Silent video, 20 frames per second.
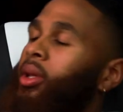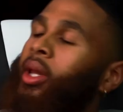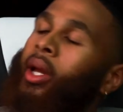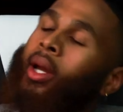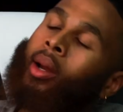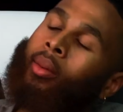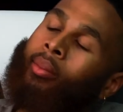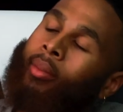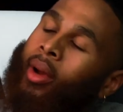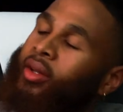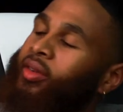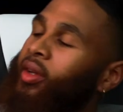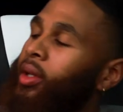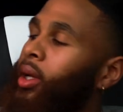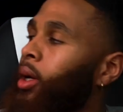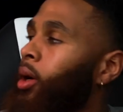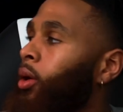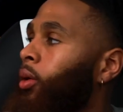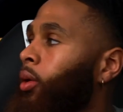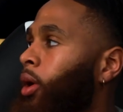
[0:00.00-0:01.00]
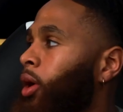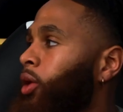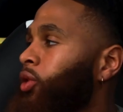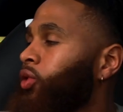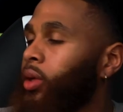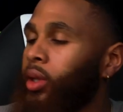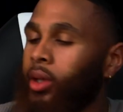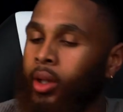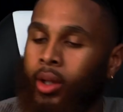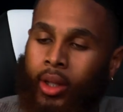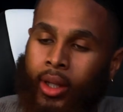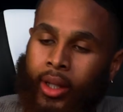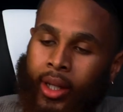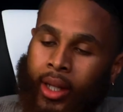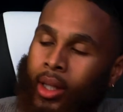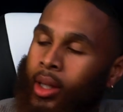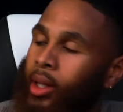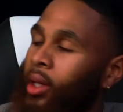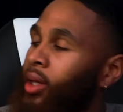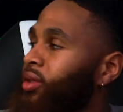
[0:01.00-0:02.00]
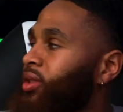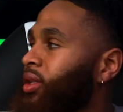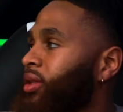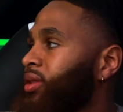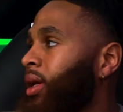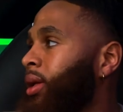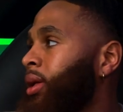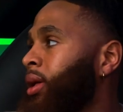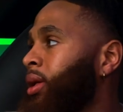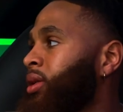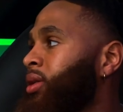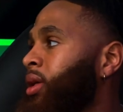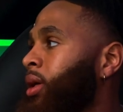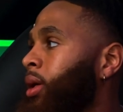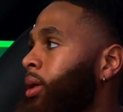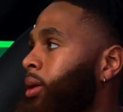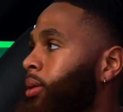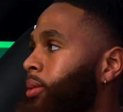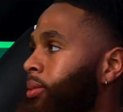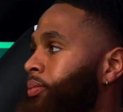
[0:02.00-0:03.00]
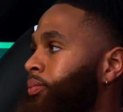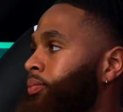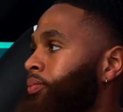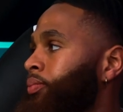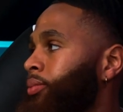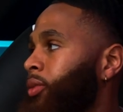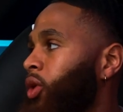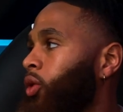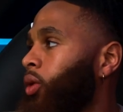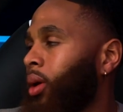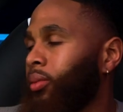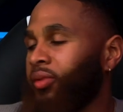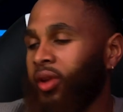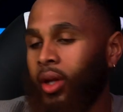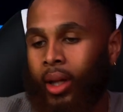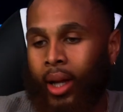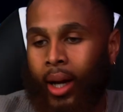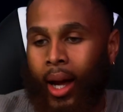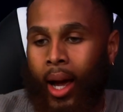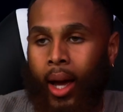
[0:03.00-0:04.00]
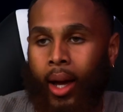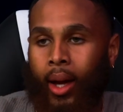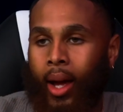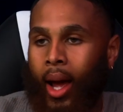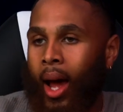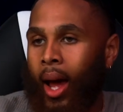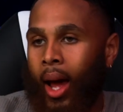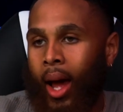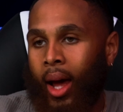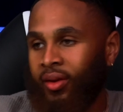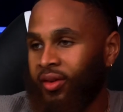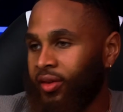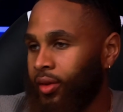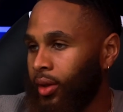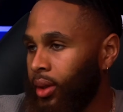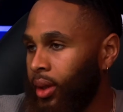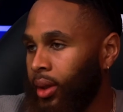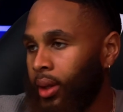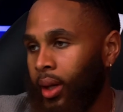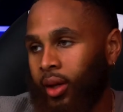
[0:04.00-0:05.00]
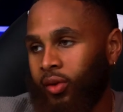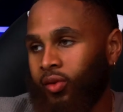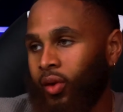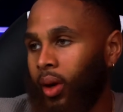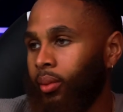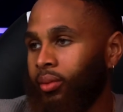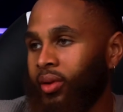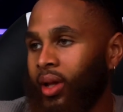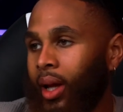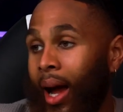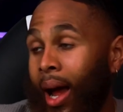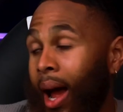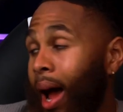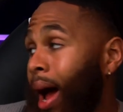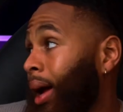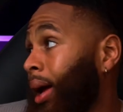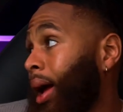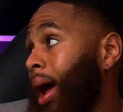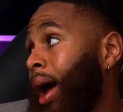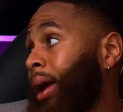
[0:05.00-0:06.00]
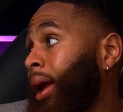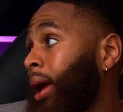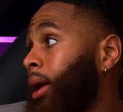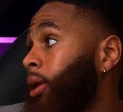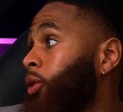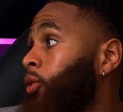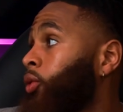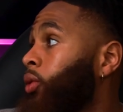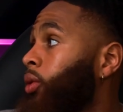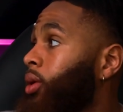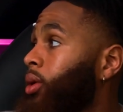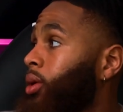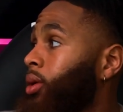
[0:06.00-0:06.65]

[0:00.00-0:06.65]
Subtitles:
But they come back to their own country and literally getting lynched because they need a job. You know what I'm saying? Like I studied that, so I was like, I can't do it.